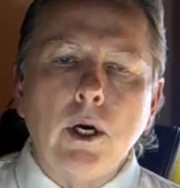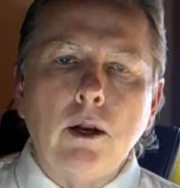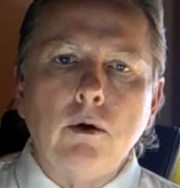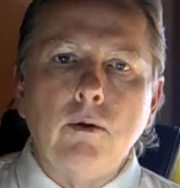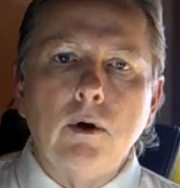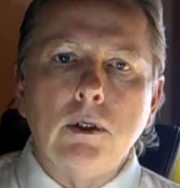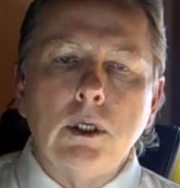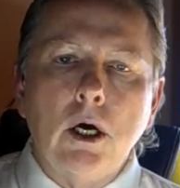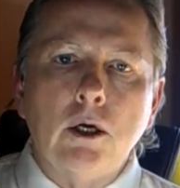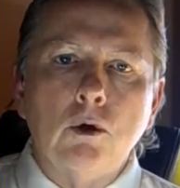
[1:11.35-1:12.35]
under their
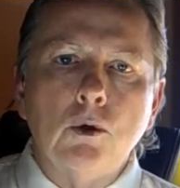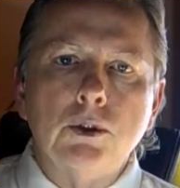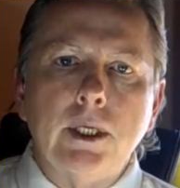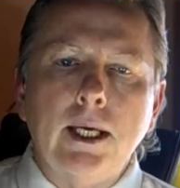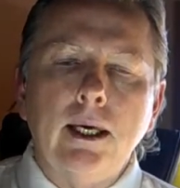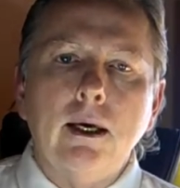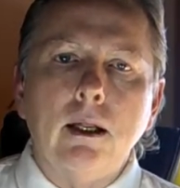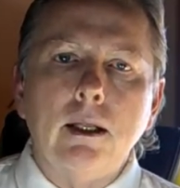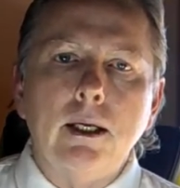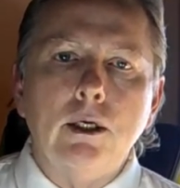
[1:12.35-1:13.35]
tunnels and killing